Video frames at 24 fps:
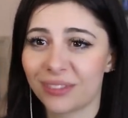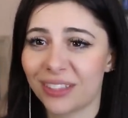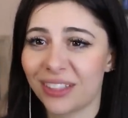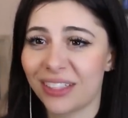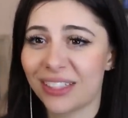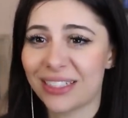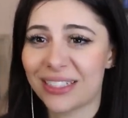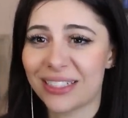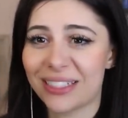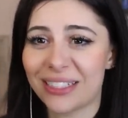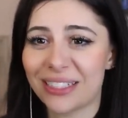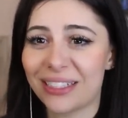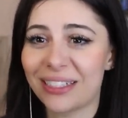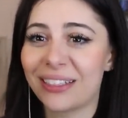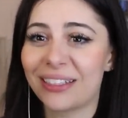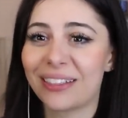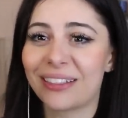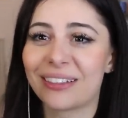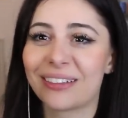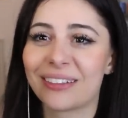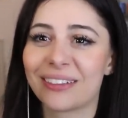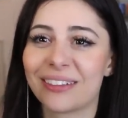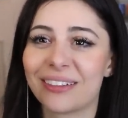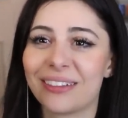Let's see.
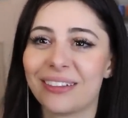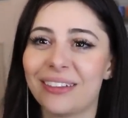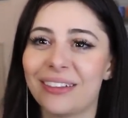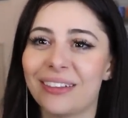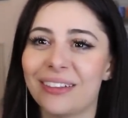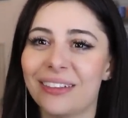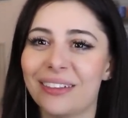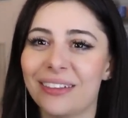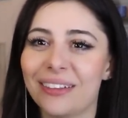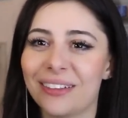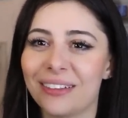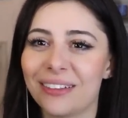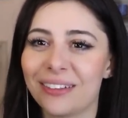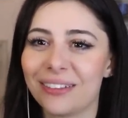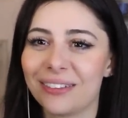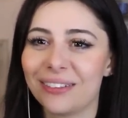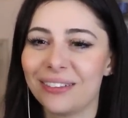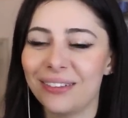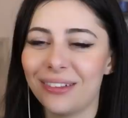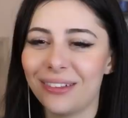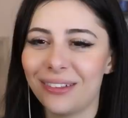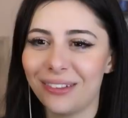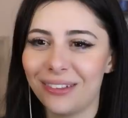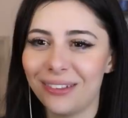
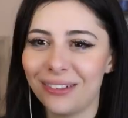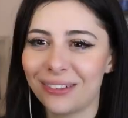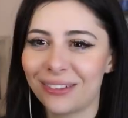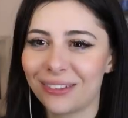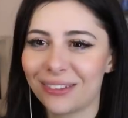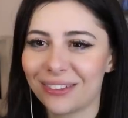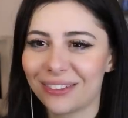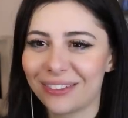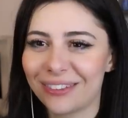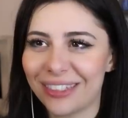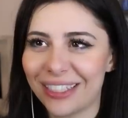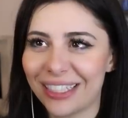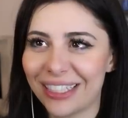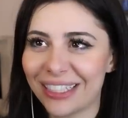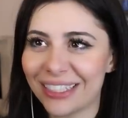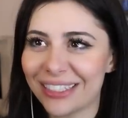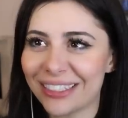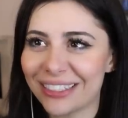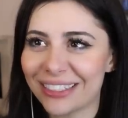Ooh, fancy.